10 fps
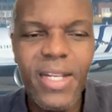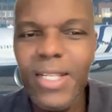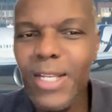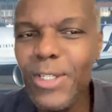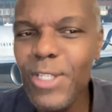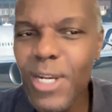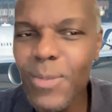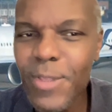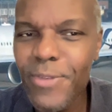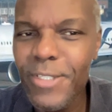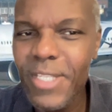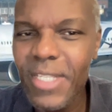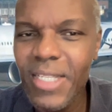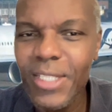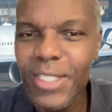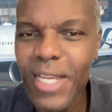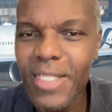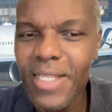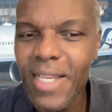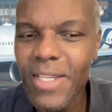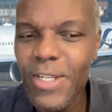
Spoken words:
they don't talk about 360 because, like I said,